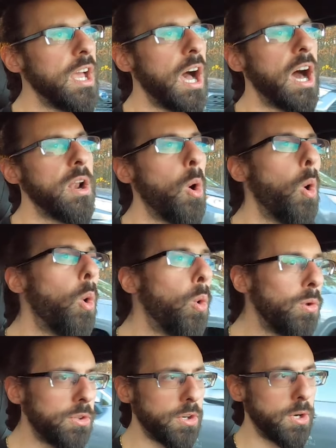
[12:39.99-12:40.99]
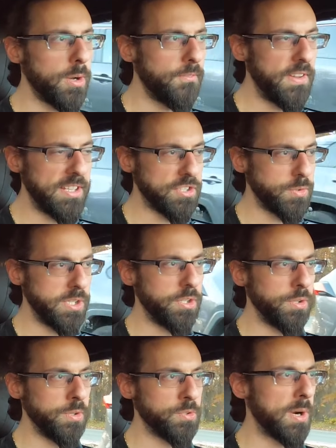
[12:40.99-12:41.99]
on older phase 3
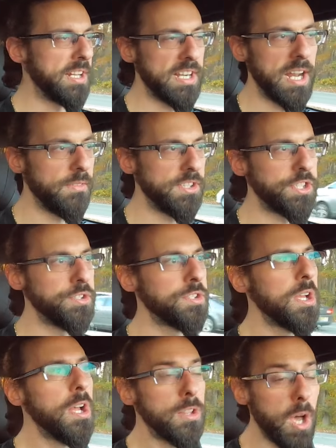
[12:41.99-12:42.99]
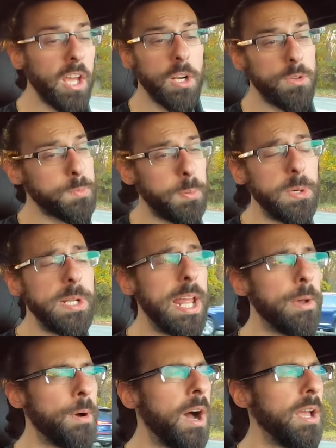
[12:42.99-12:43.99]
tunes where I didn't have issues, the idle was pretty
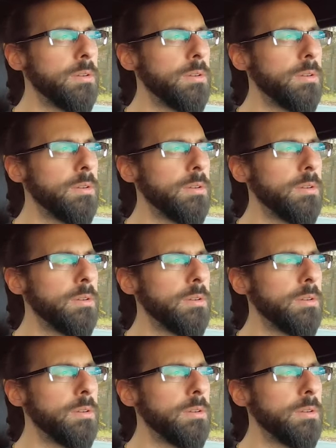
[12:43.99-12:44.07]
damn high.